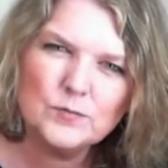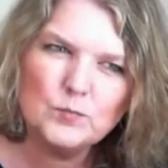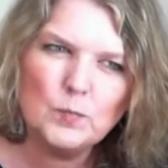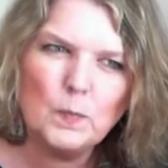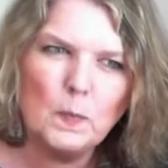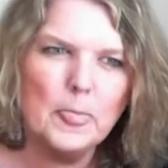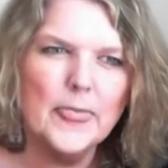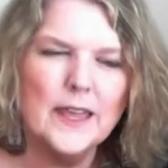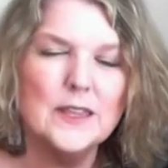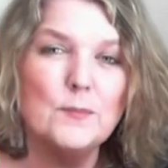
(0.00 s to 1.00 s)

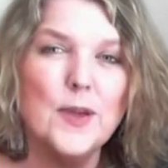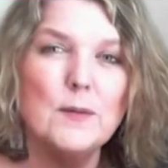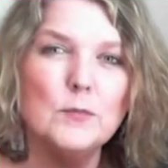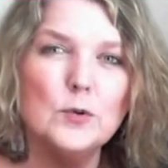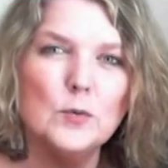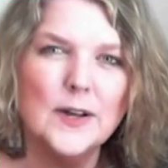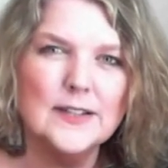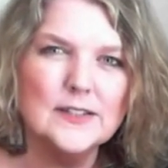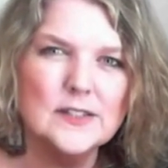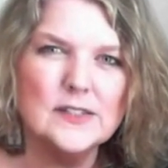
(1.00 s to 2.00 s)
like the bamboo
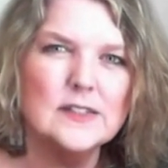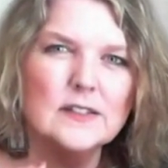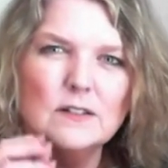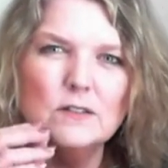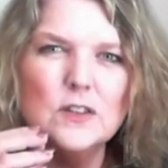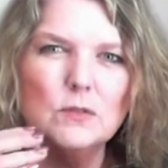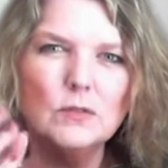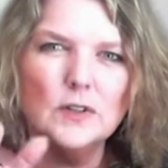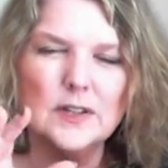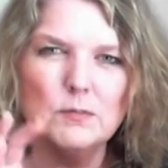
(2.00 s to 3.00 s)
ones with a
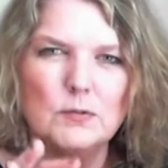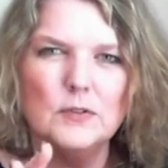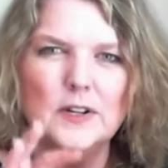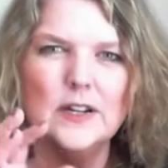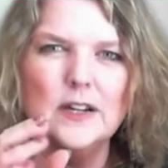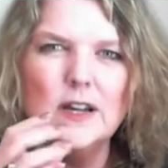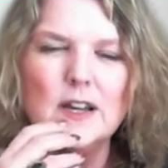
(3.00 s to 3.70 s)
really pretty